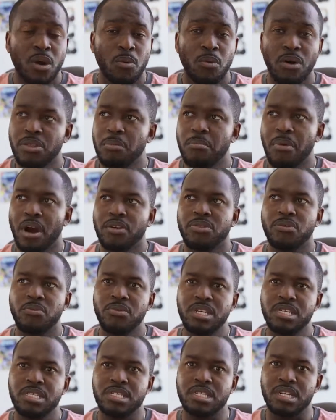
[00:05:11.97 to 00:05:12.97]
Well, the Mark
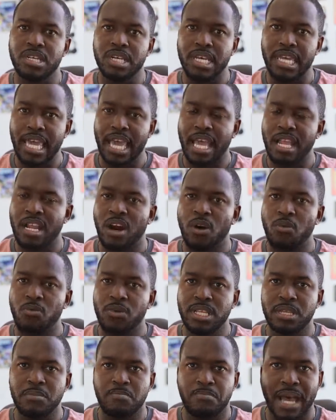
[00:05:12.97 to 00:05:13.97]
3s, again, are
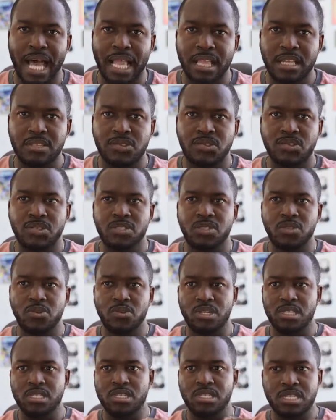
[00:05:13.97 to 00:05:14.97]
really balanced. You can